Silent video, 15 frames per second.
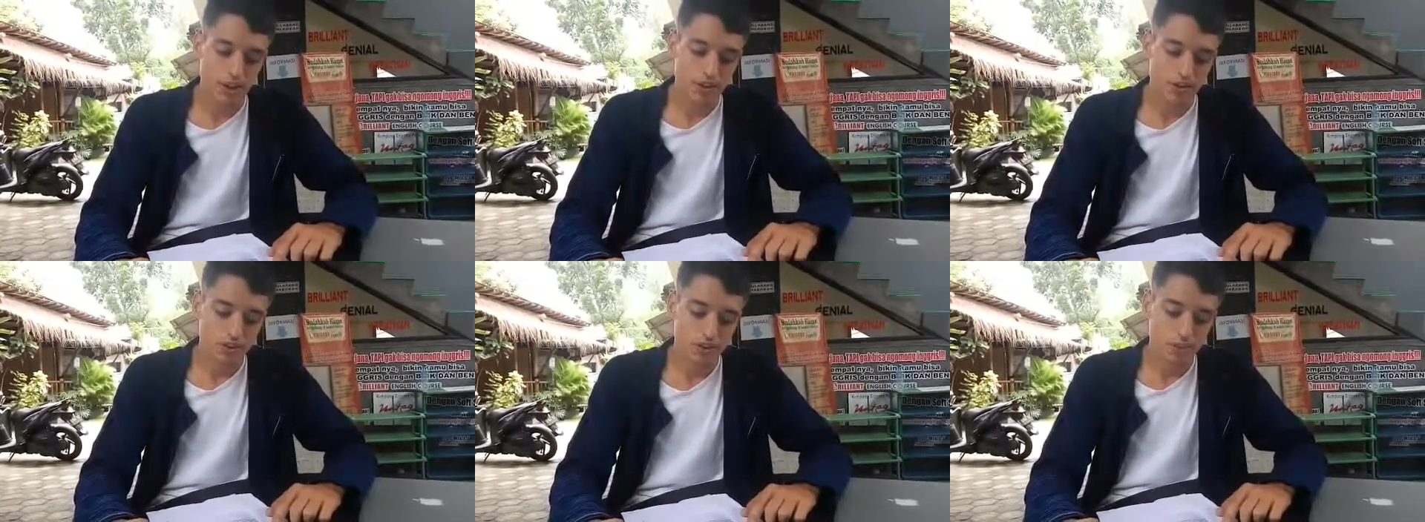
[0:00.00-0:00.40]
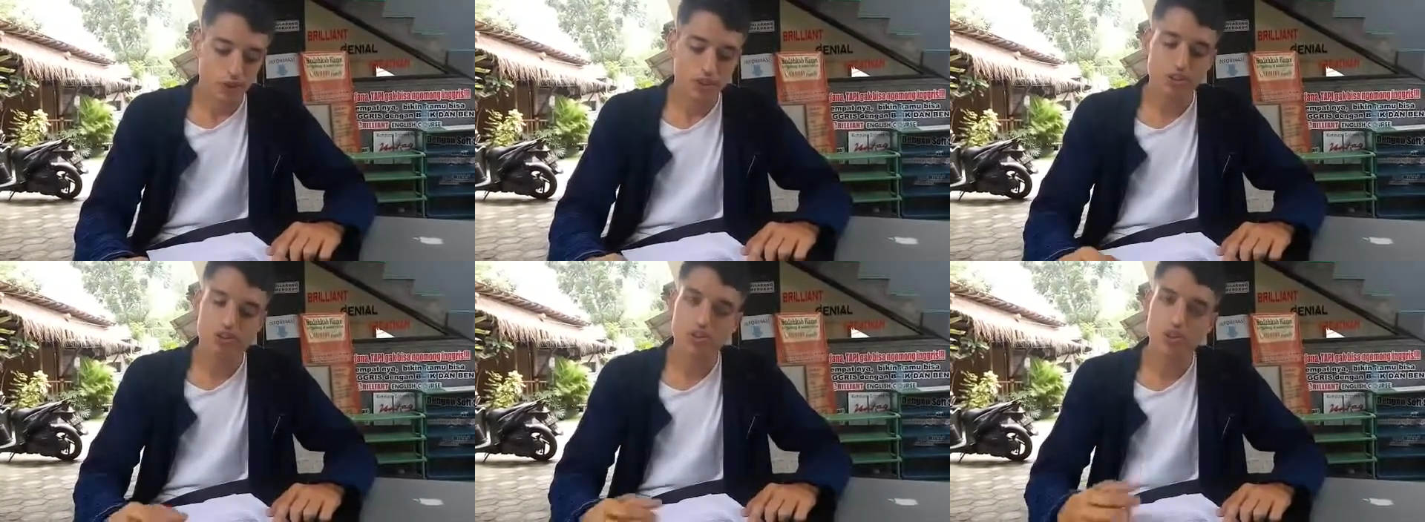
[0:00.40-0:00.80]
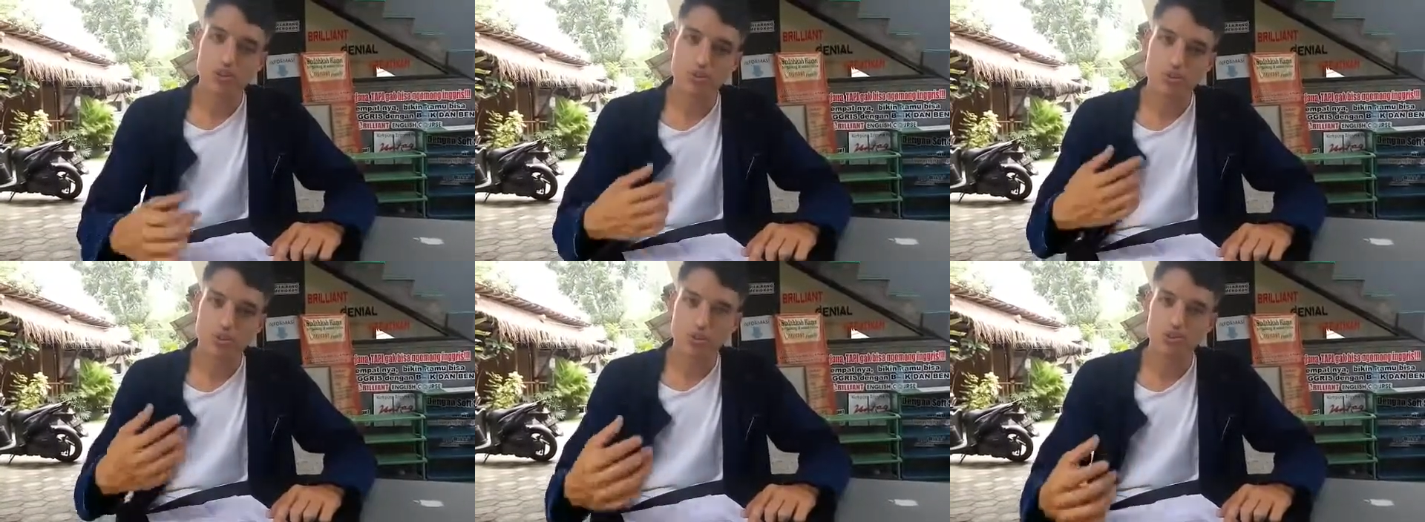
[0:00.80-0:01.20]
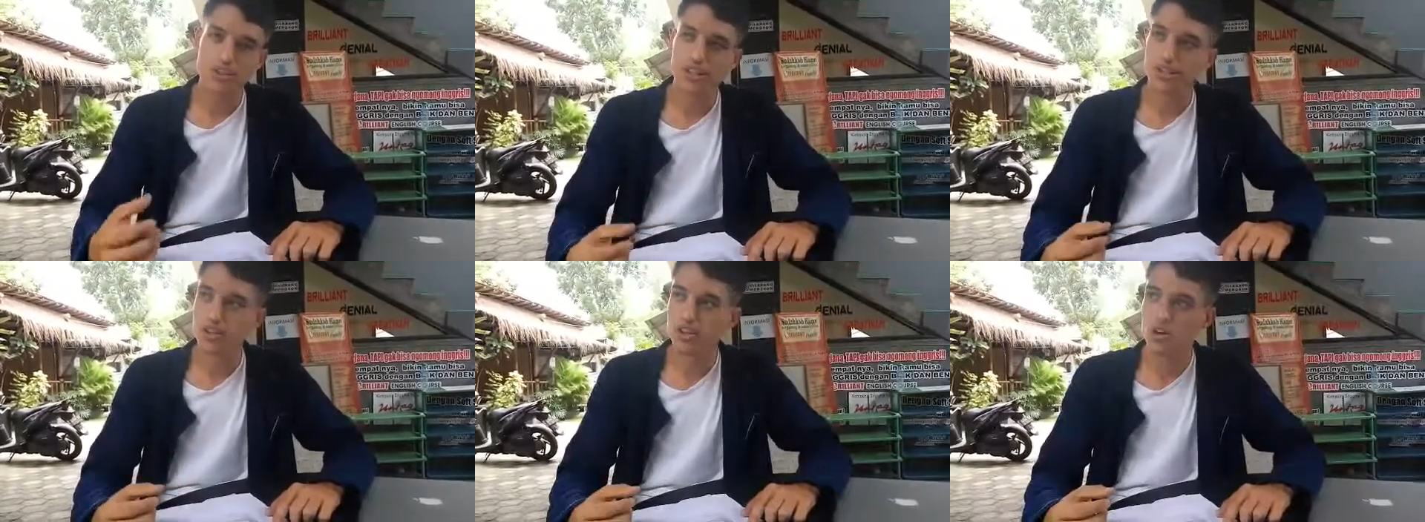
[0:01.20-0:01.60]
So when you start to
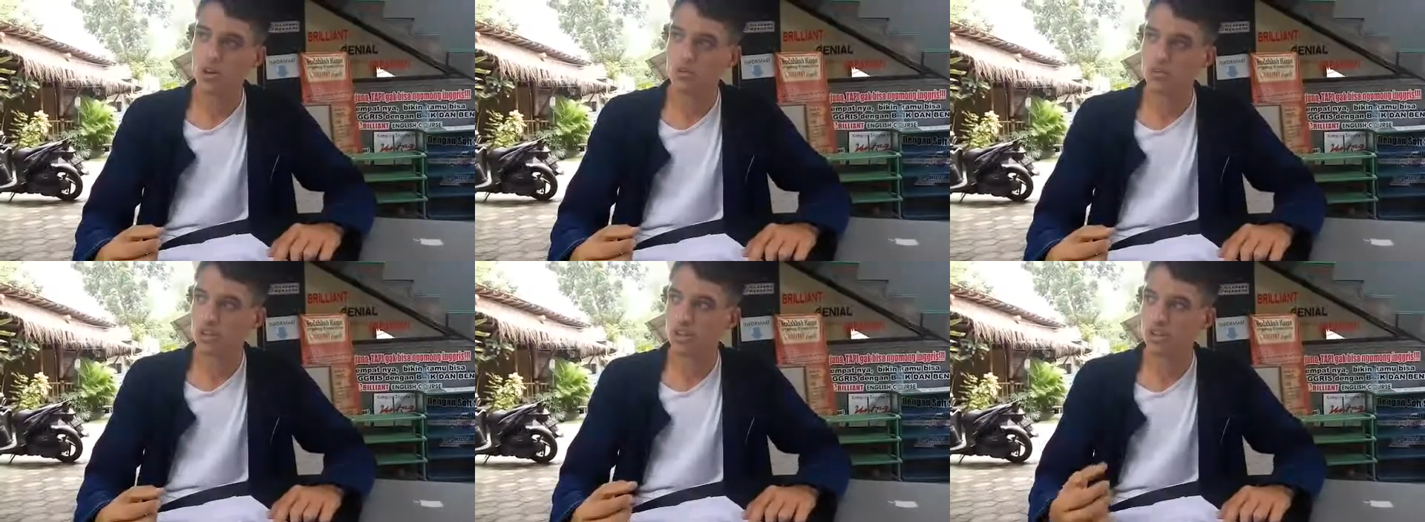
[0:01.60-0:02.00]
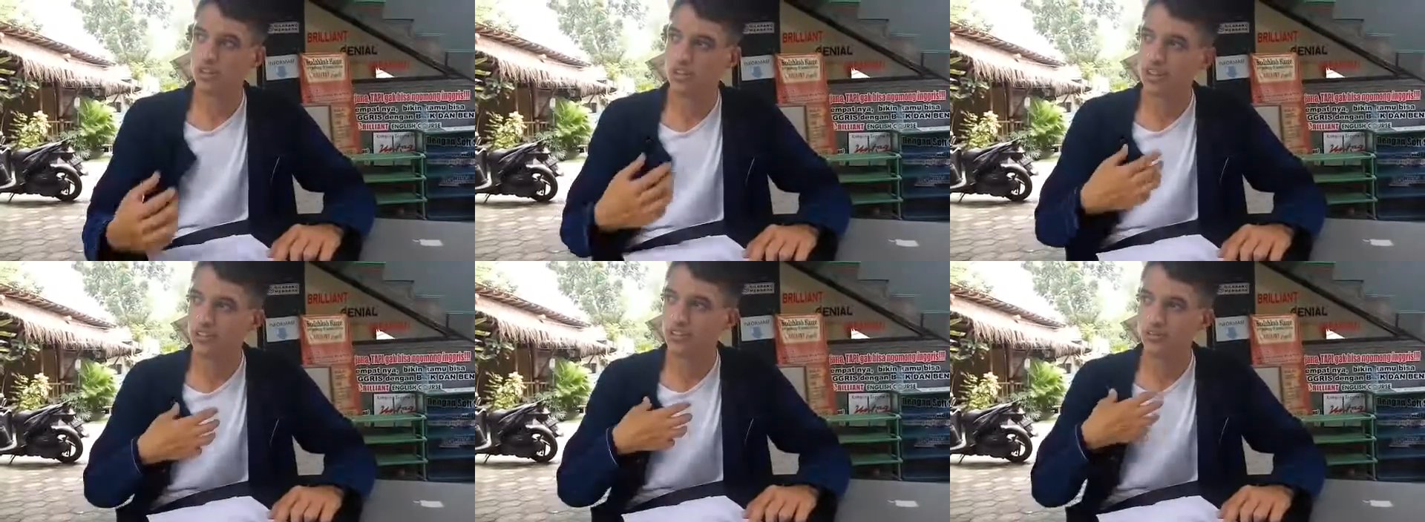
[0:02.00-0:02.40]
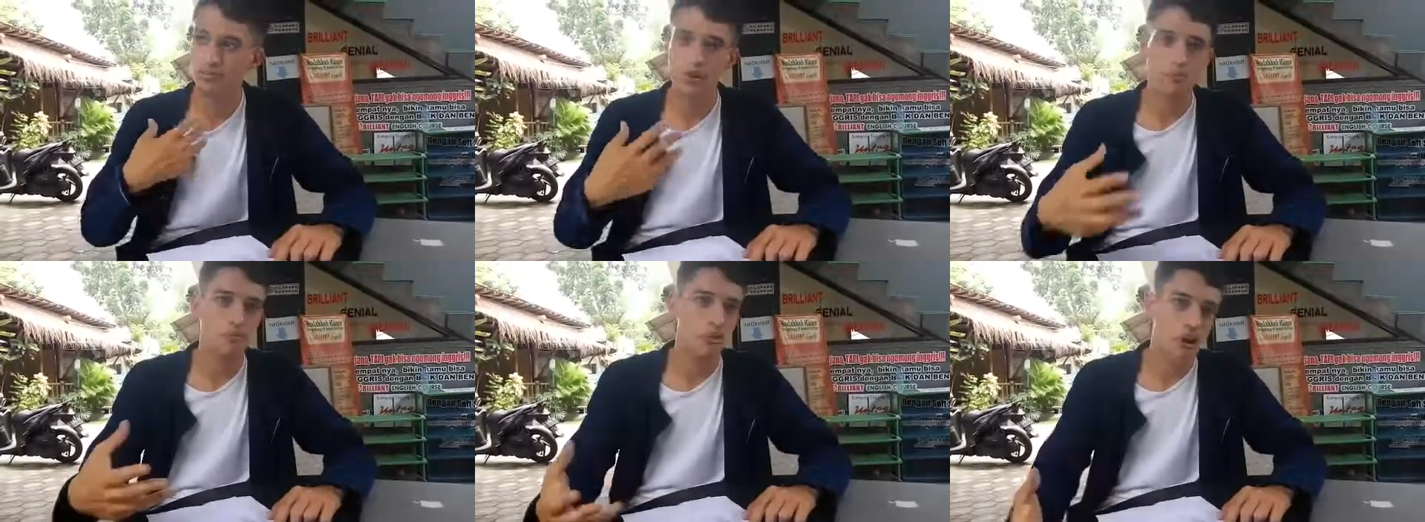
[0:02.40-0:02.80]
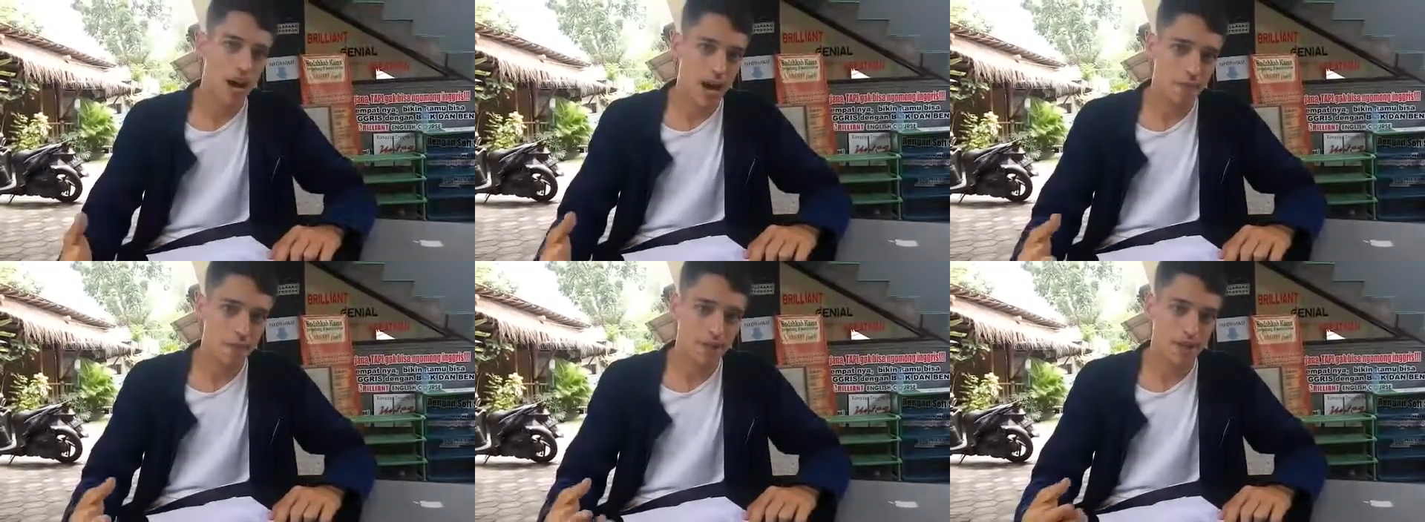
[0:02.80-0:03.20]
understand the culture, you tend to feel more
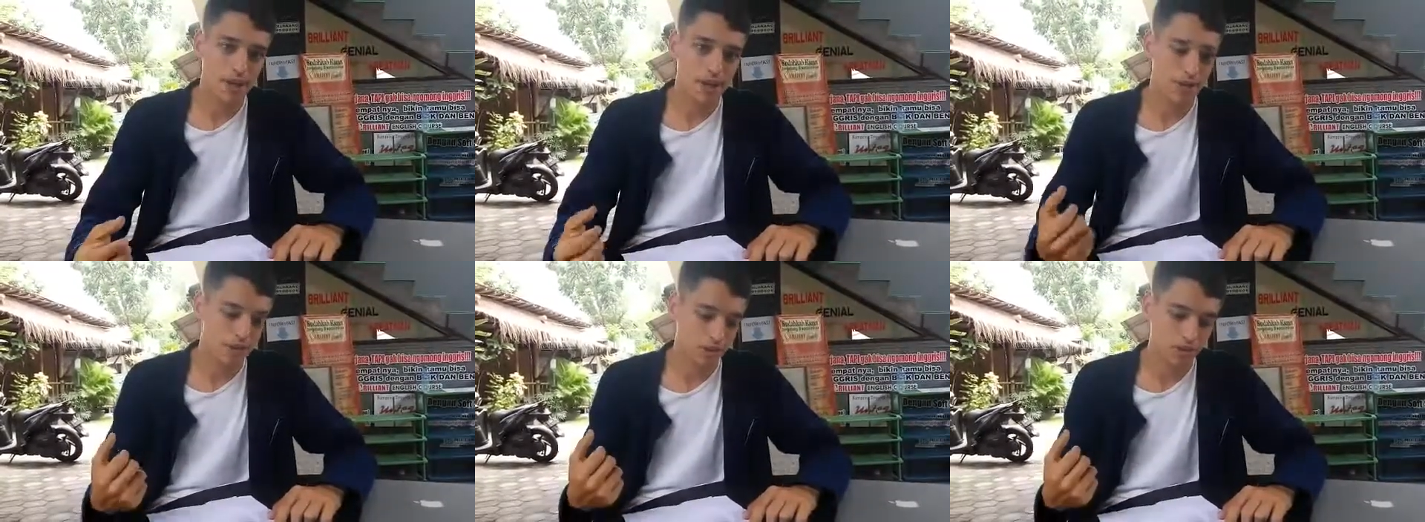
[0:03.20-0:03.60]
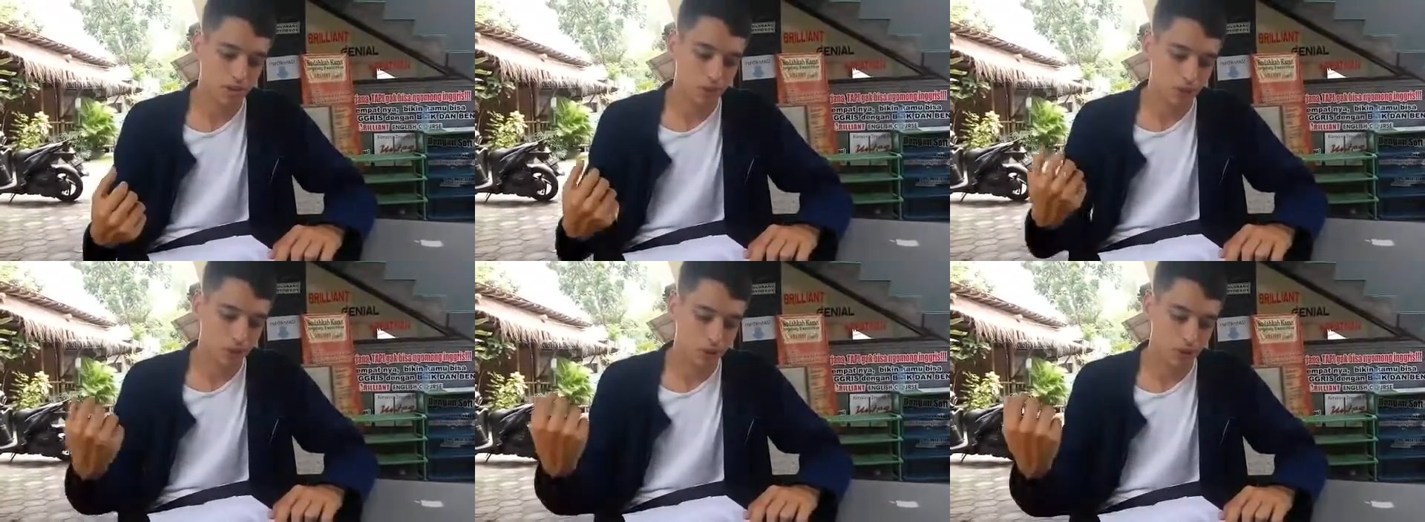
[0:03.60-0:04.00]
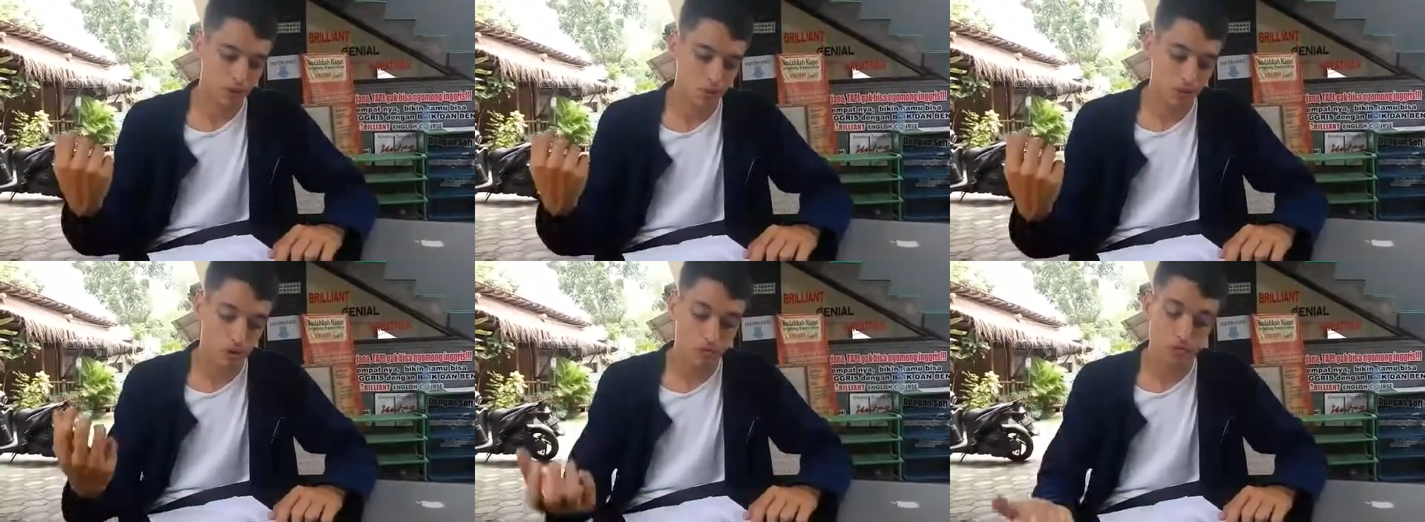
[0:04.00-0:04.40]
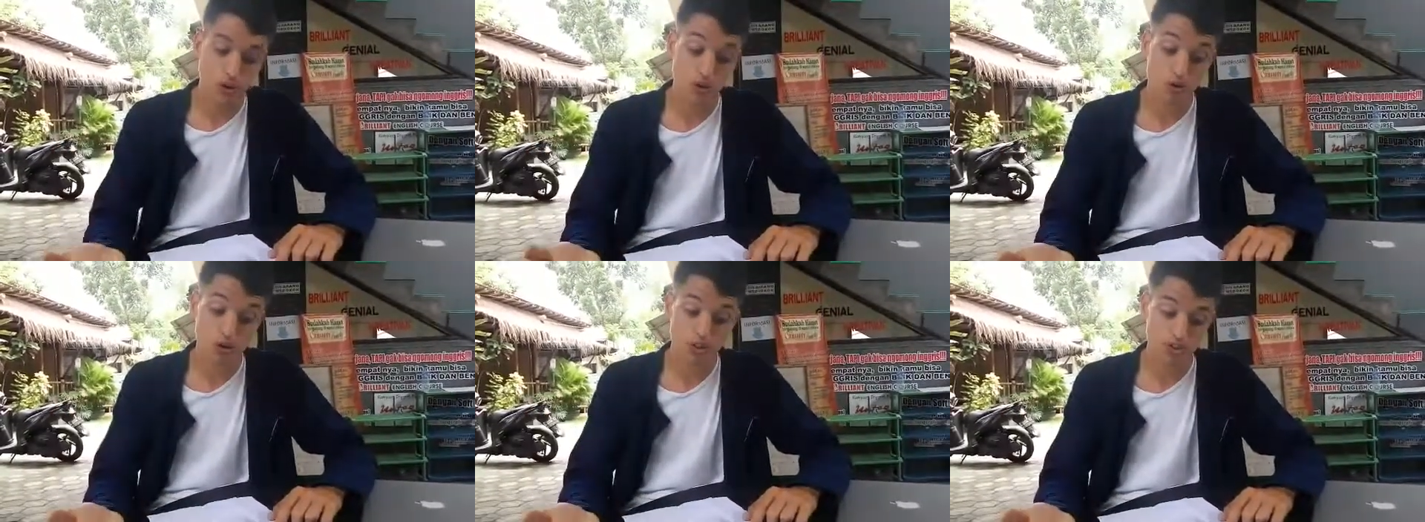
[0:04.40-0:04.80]
happy, you tend to feel more
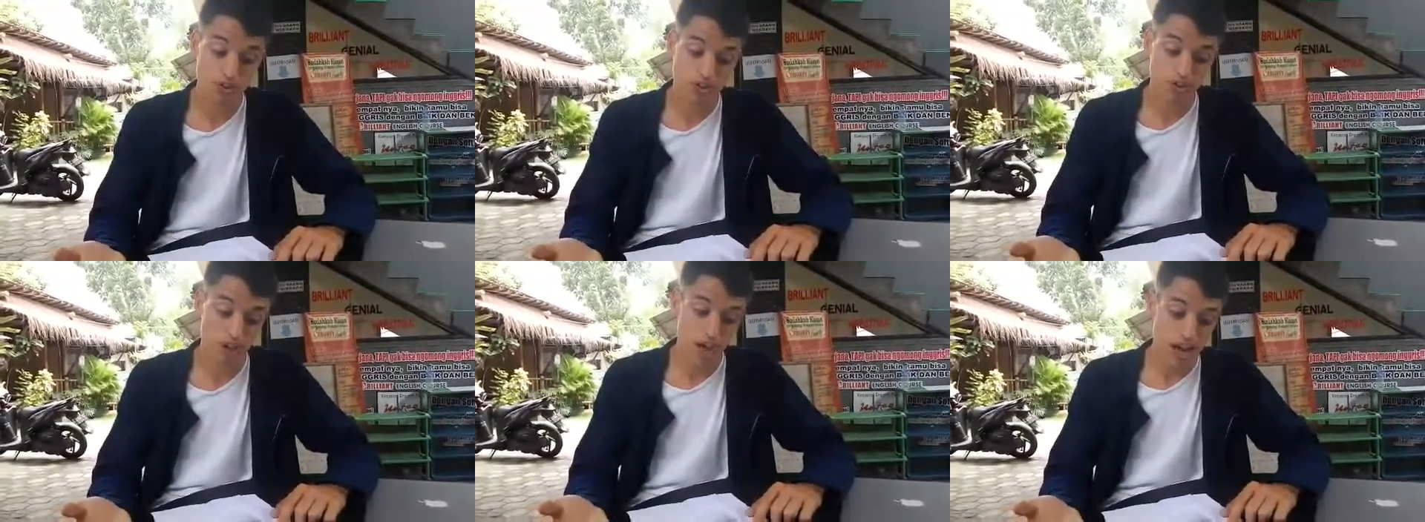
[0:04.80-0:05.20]
focused,